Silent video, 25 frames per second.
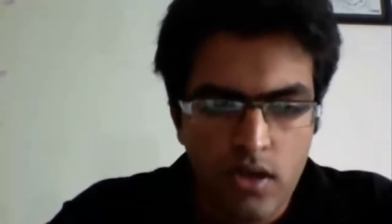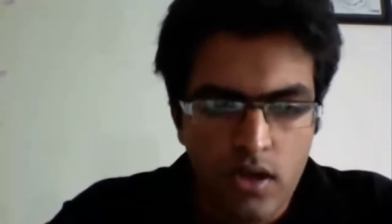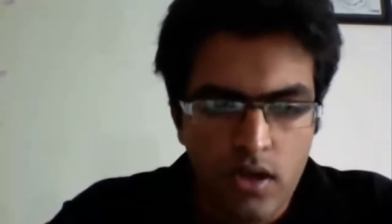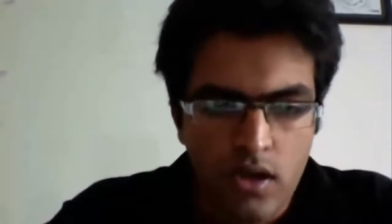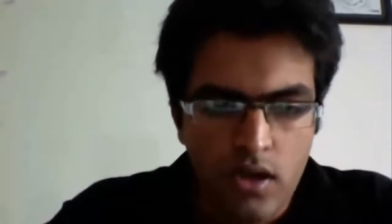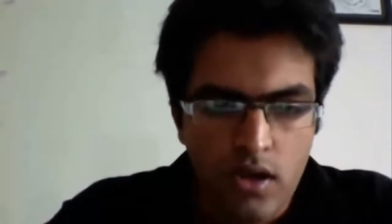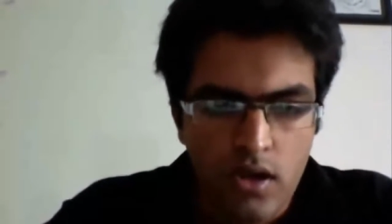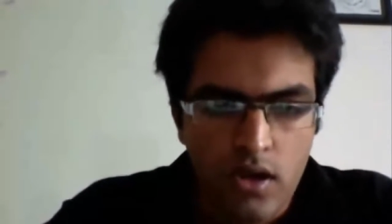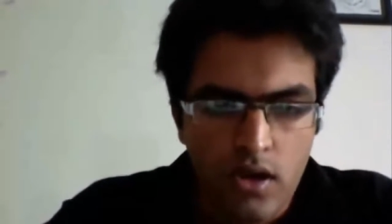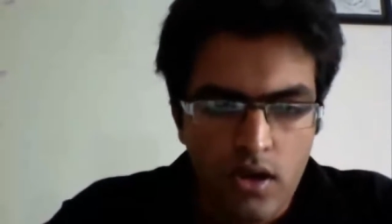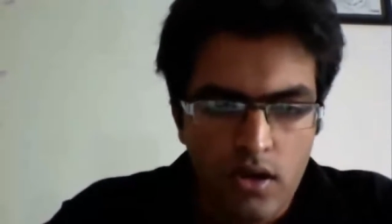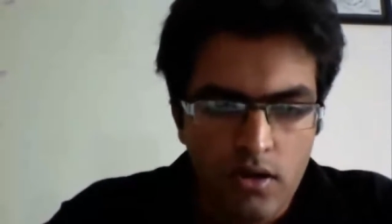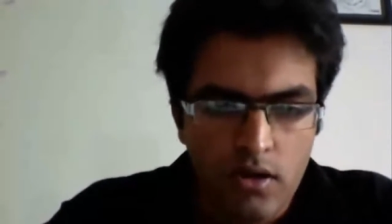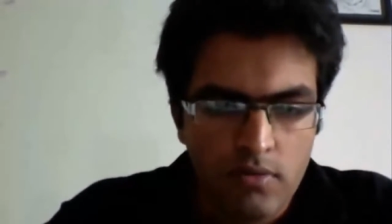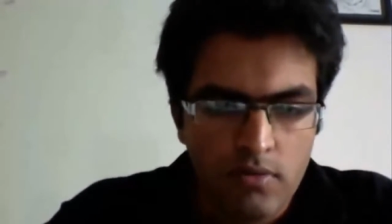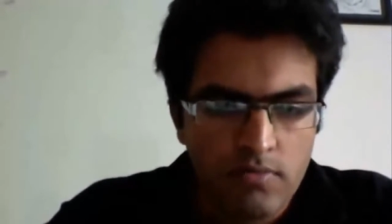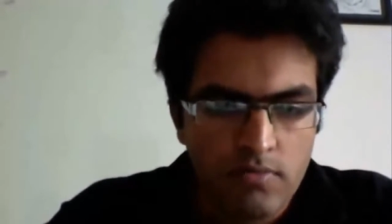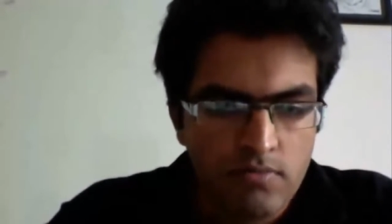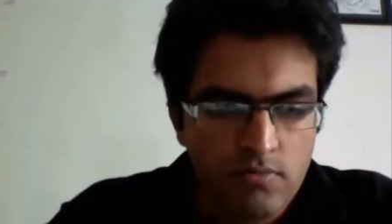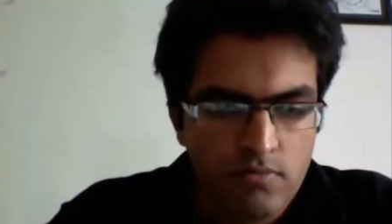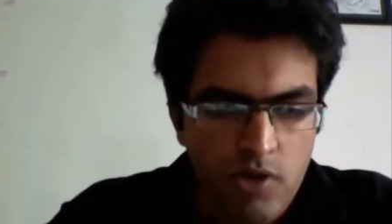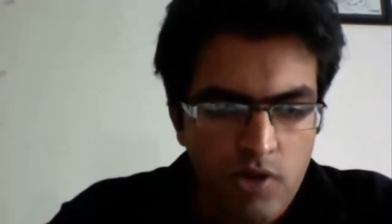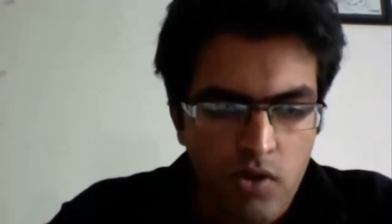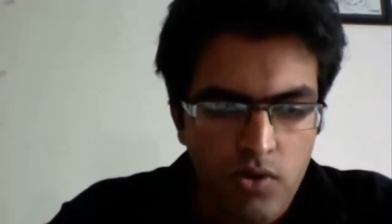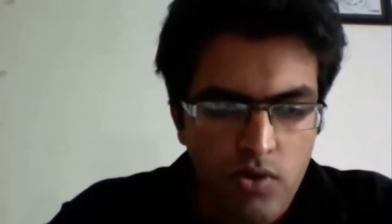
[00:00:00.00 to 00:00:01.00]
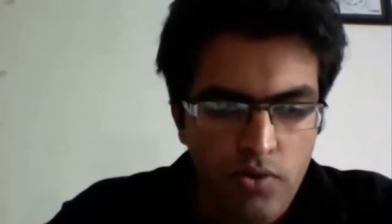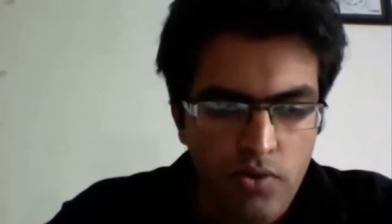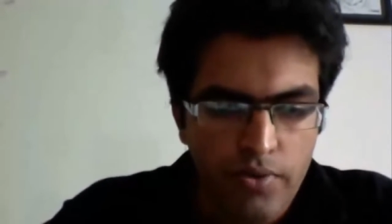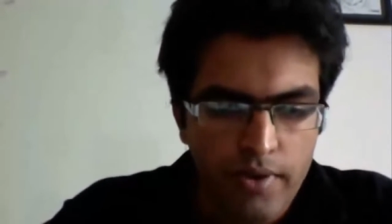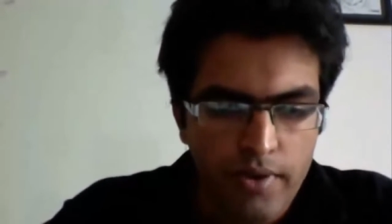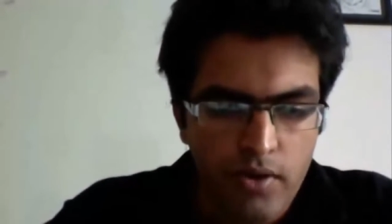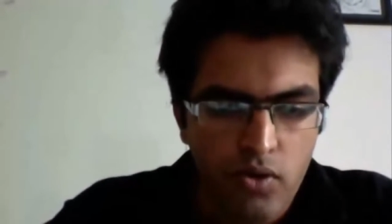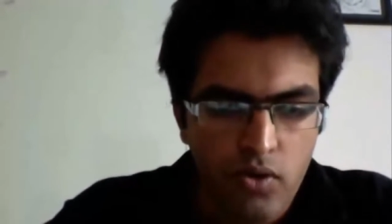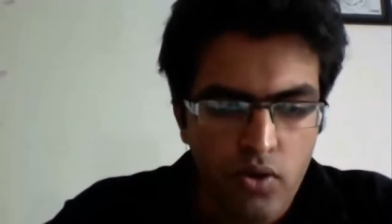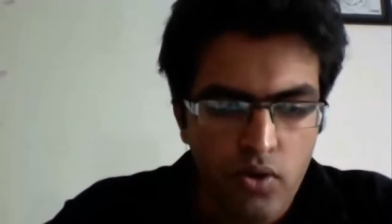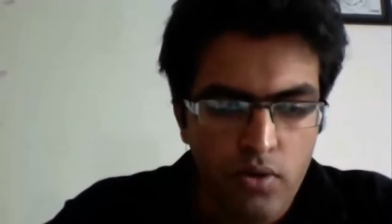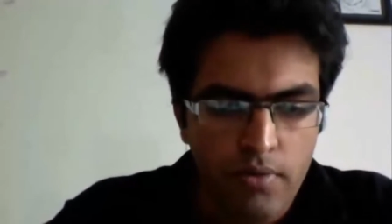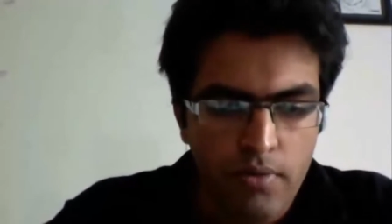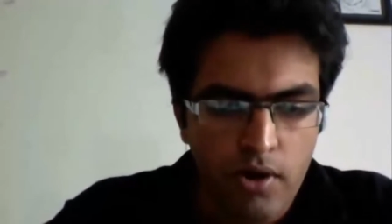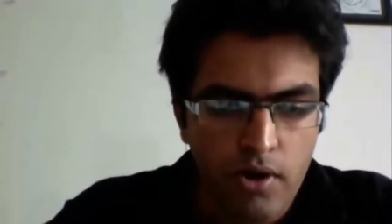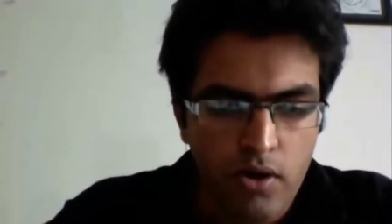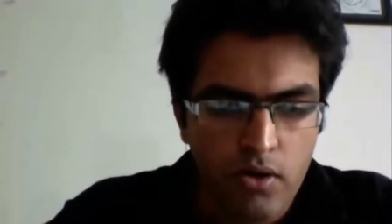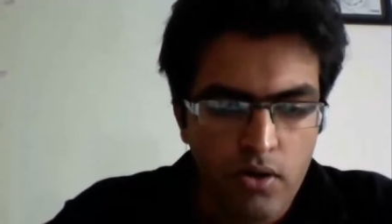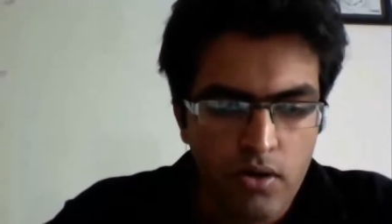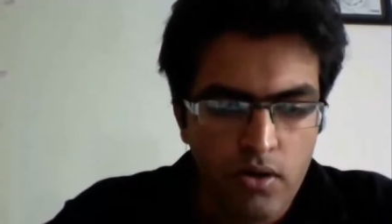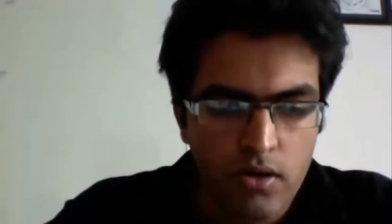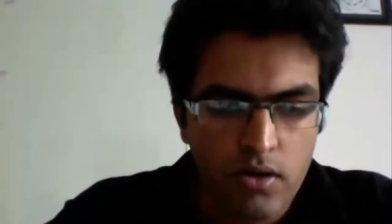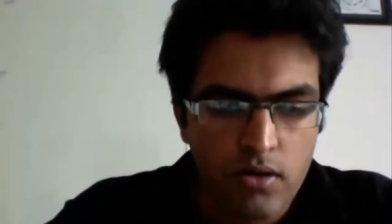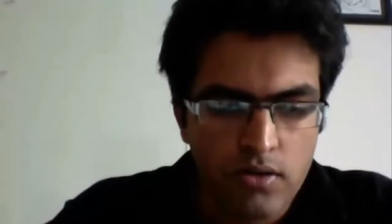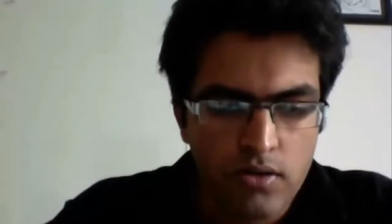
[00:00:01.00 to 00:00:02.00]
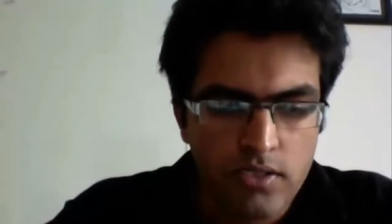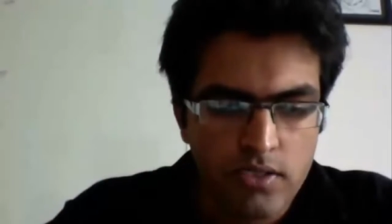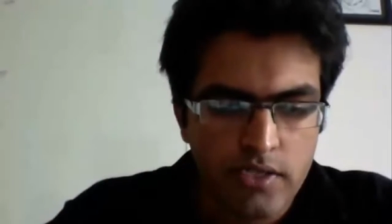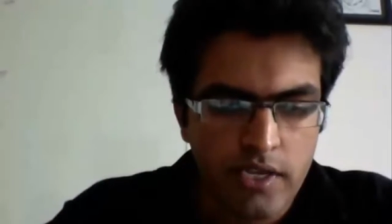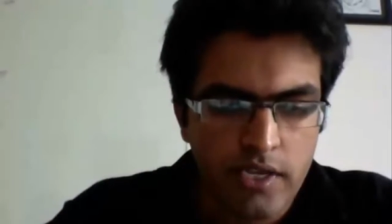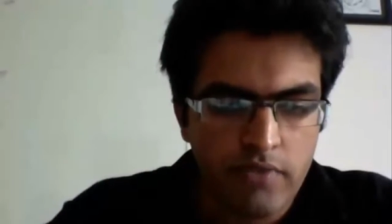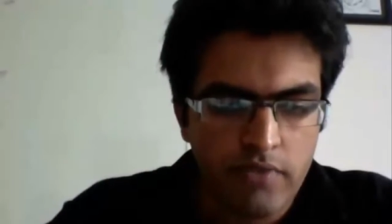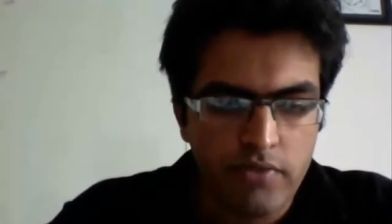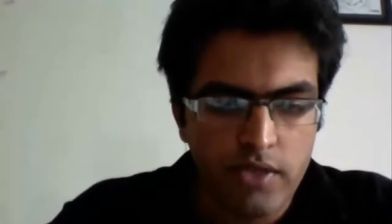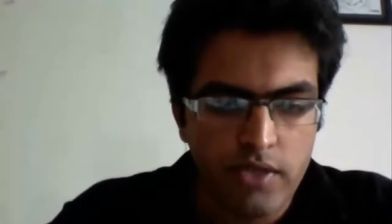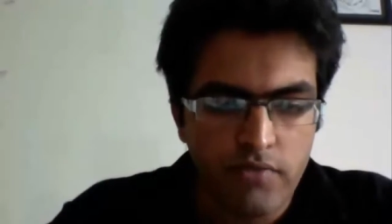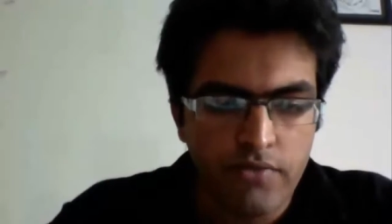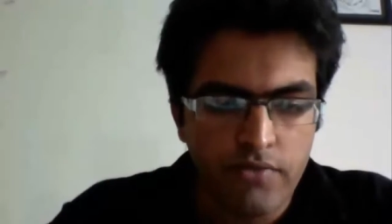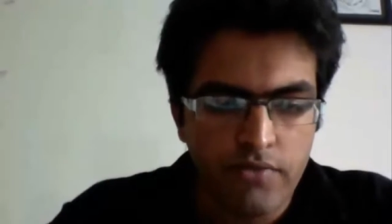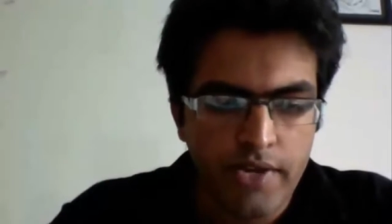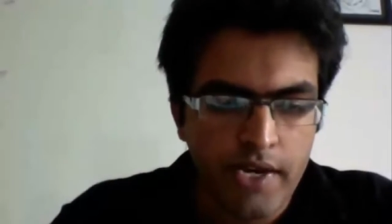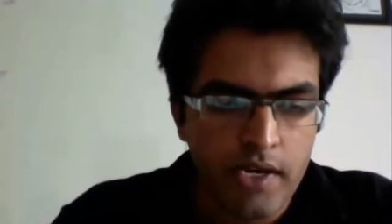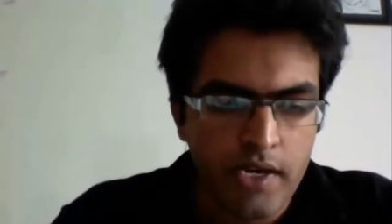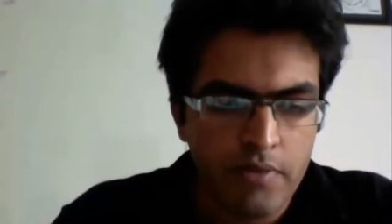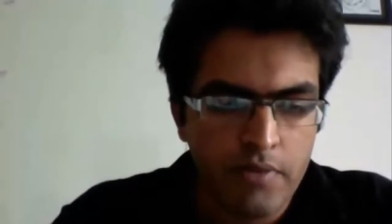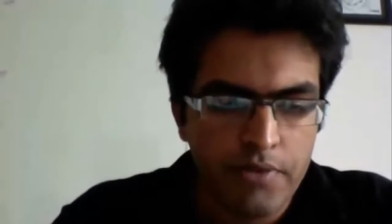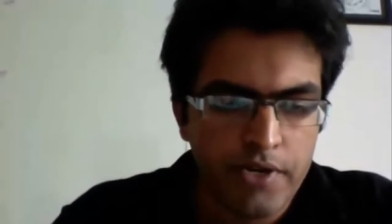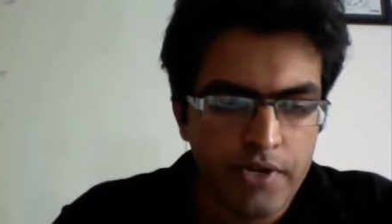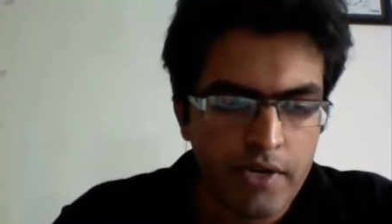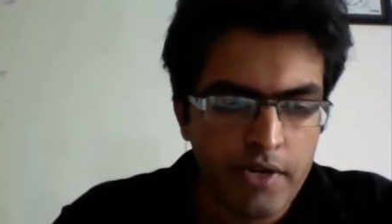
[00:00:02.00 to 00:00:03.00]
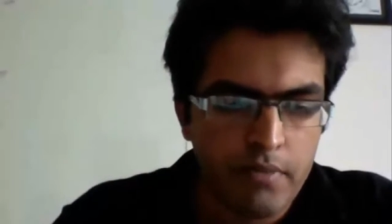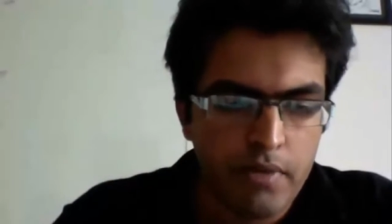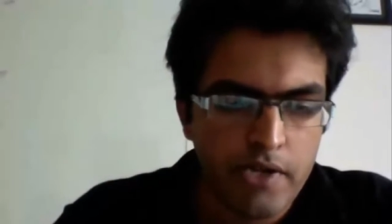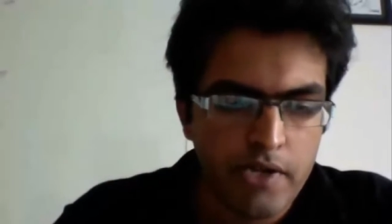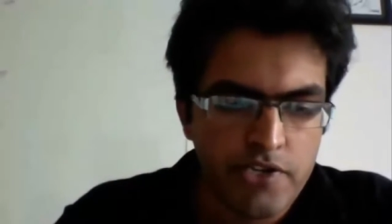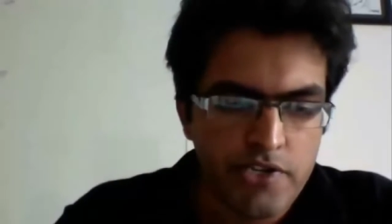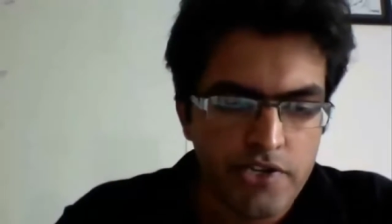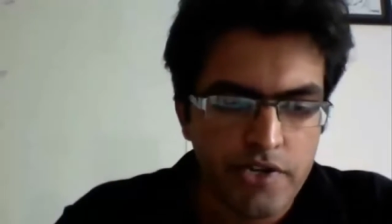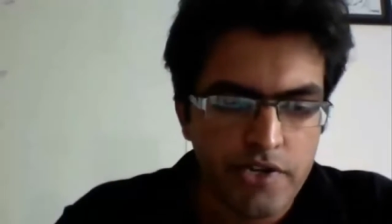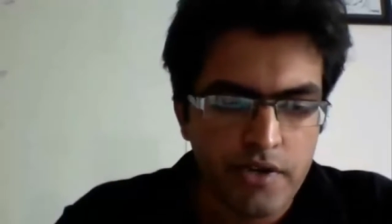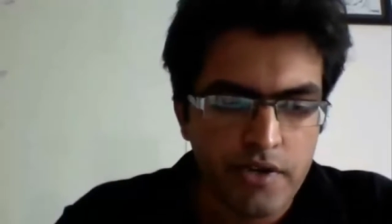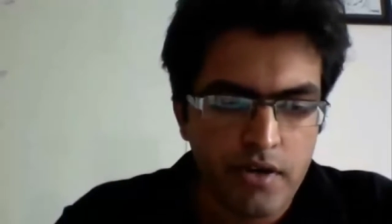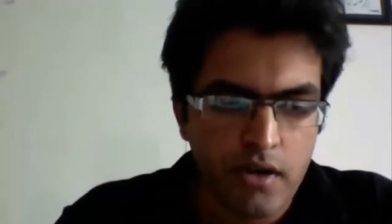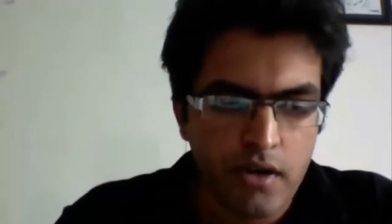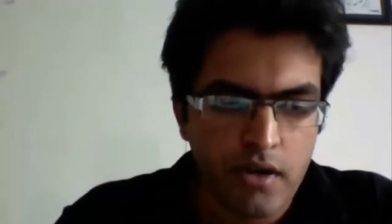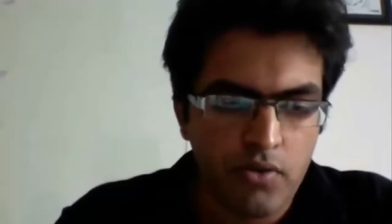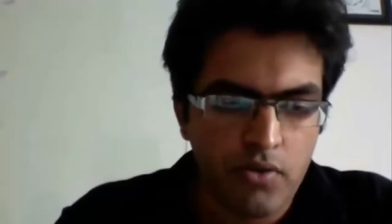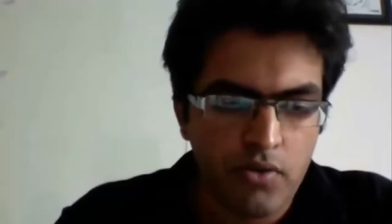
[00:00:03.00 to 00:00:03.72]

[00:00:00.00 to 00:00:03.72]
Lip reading: How do we go about, say, with a very limited budget?